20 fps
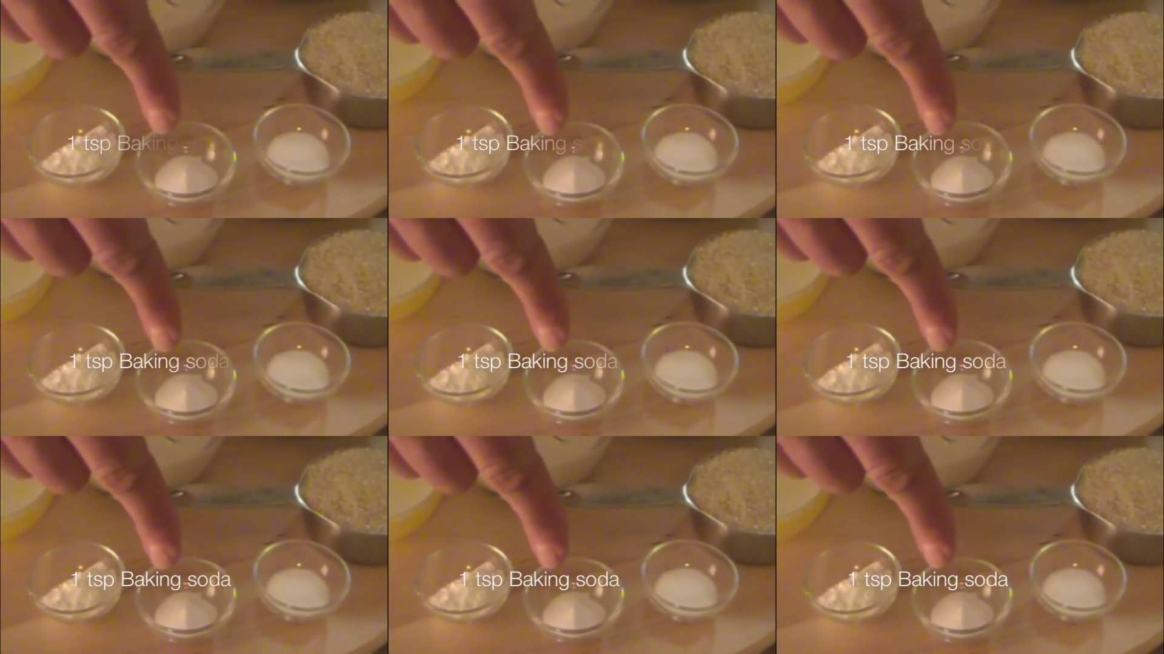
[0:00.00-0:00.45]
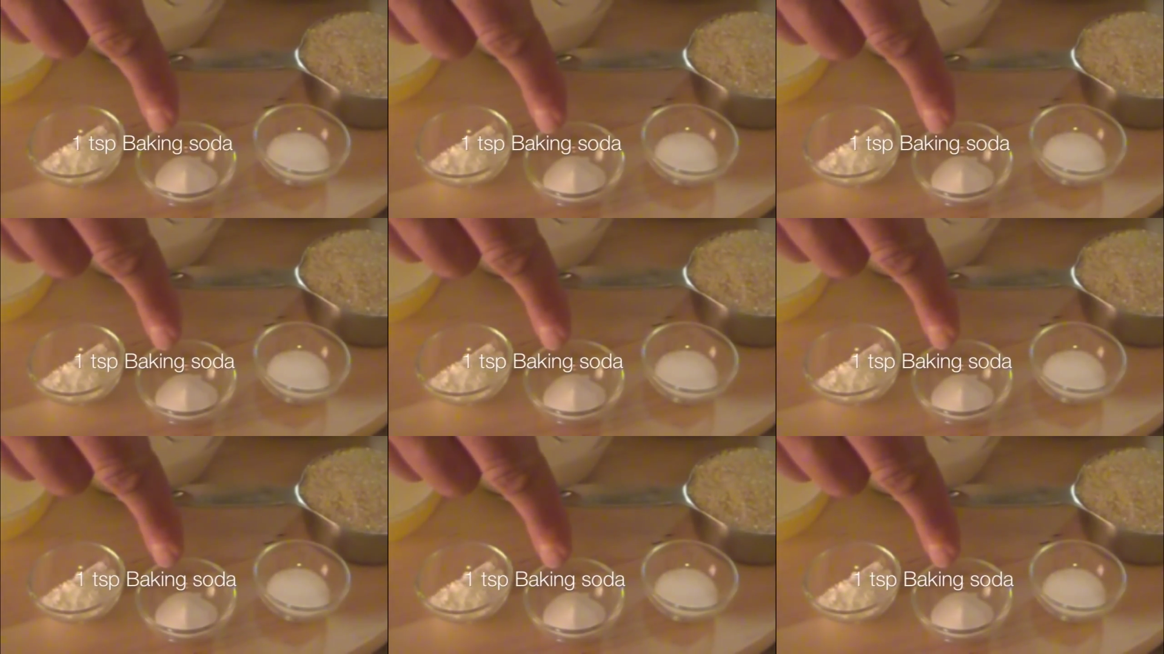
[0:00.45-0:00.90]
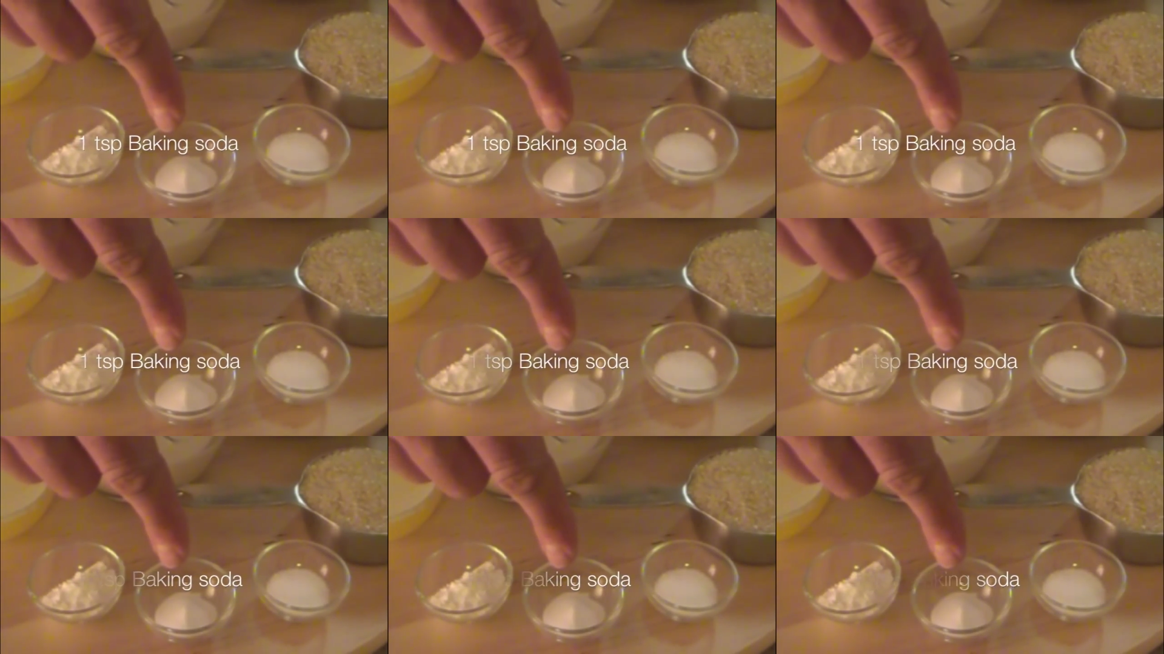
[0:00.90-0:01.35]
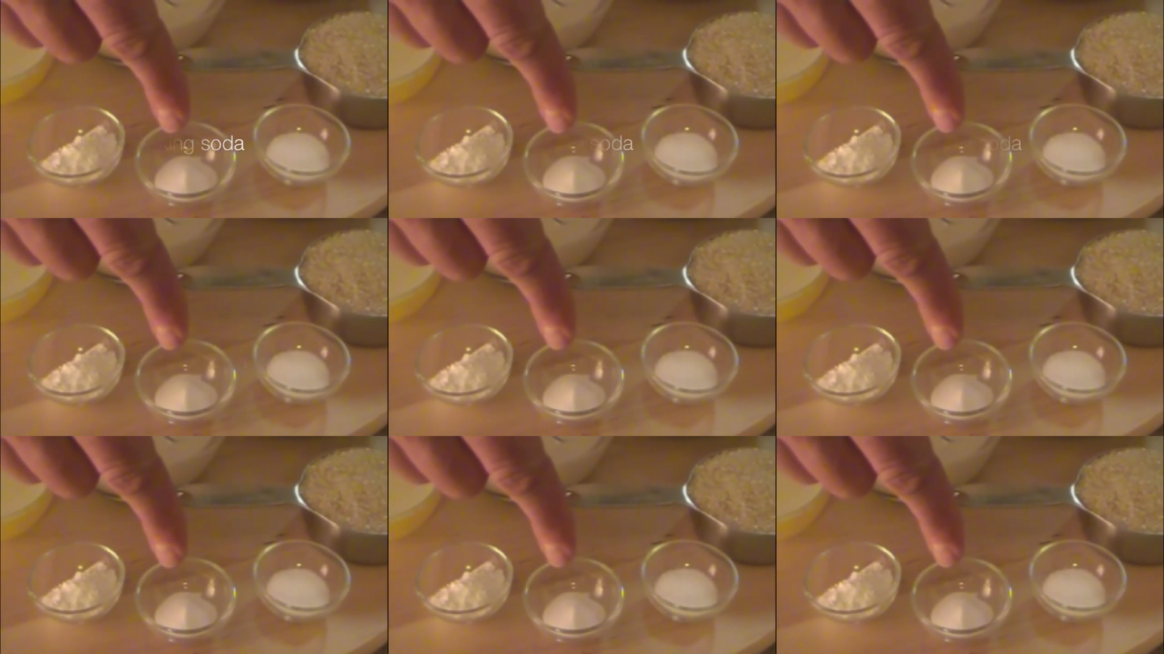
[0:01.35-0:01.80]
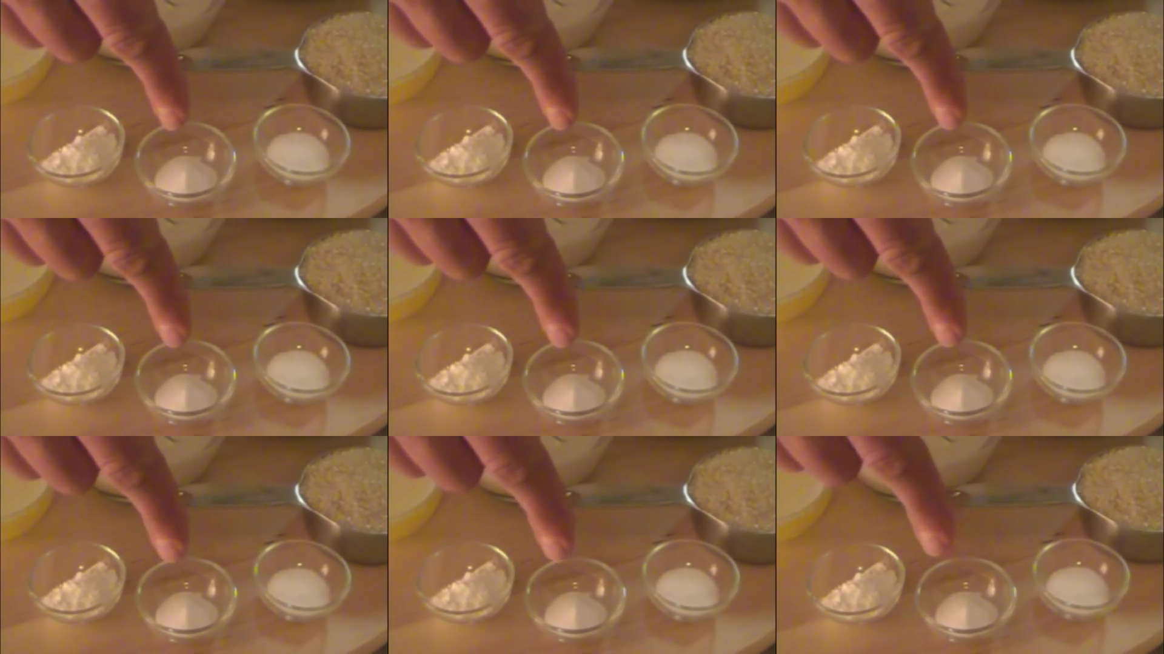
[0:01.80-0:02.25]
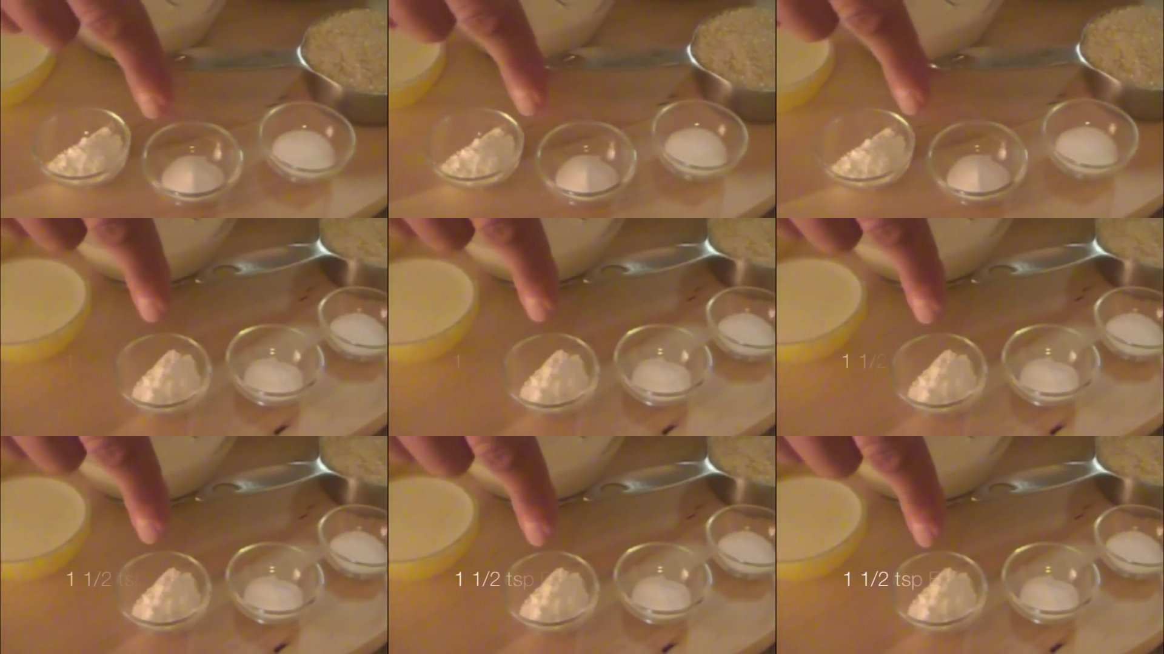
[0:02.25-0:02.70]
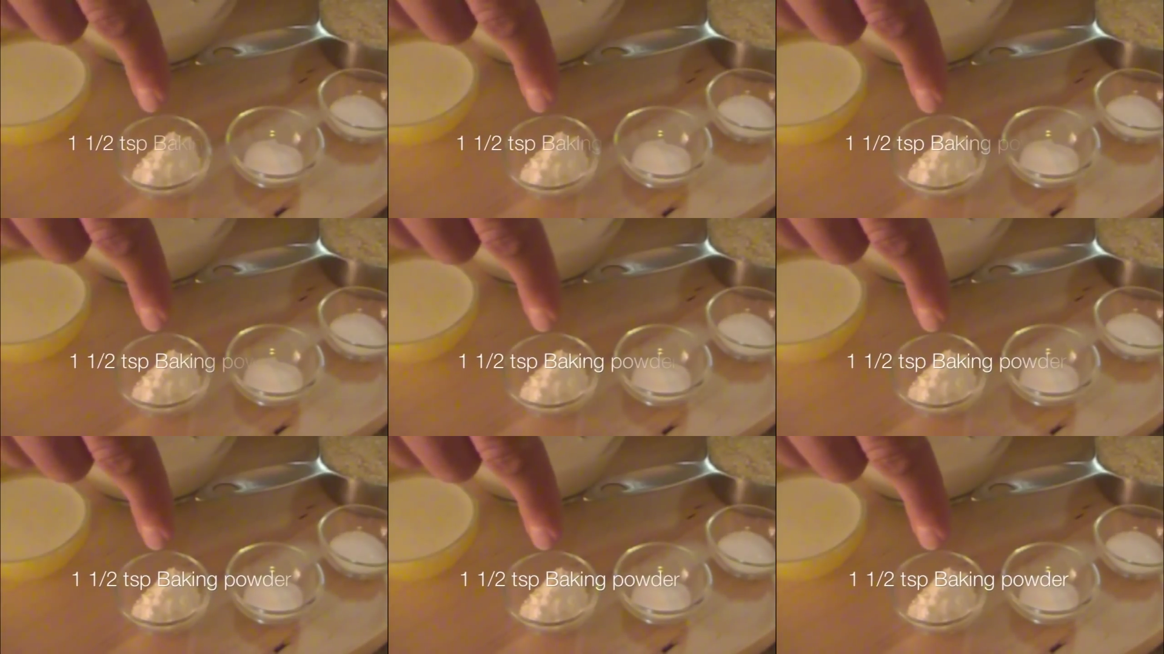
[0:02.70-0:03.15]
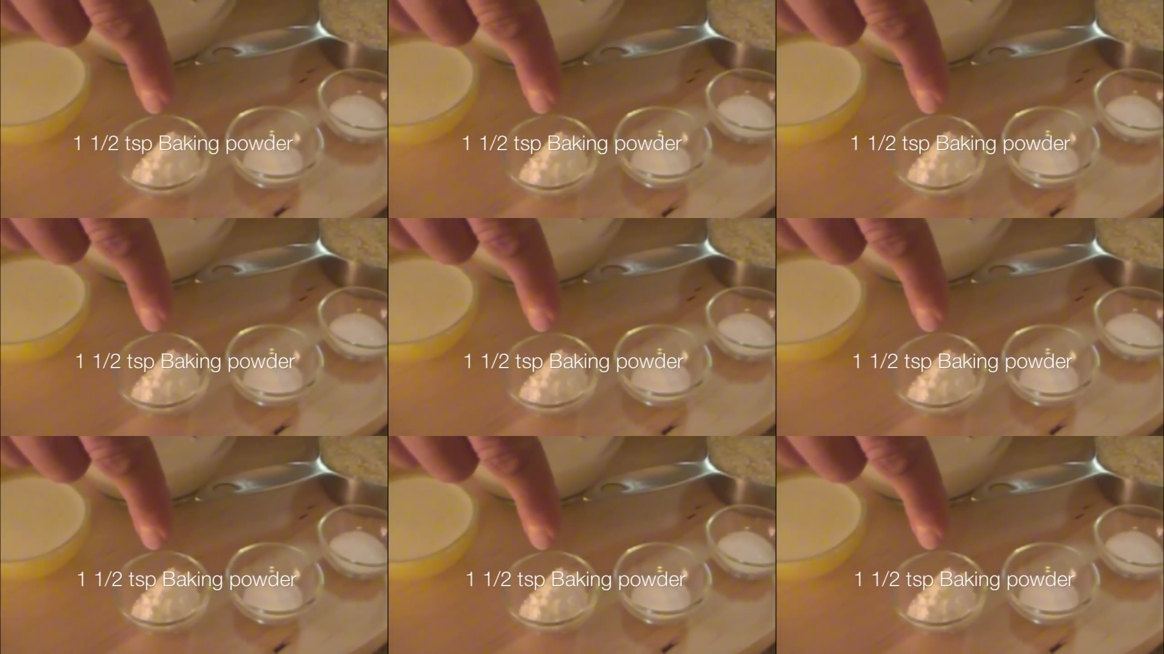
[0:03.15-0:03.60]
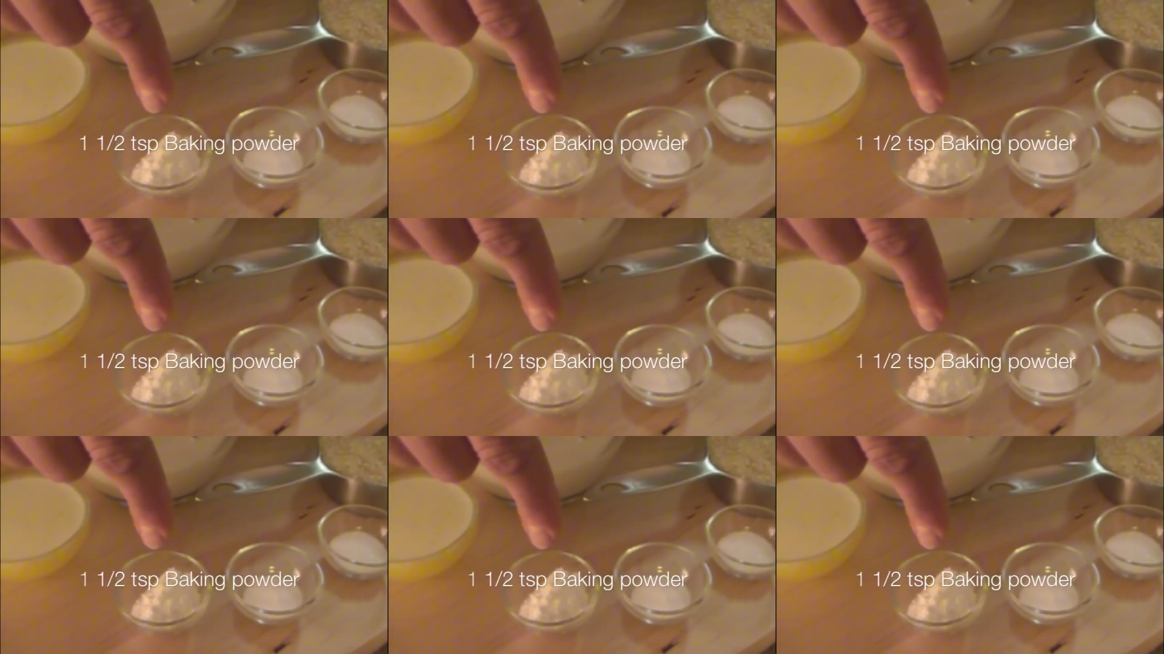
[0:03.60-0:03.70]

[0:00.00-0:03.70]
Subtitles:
[unreadable: no face in view]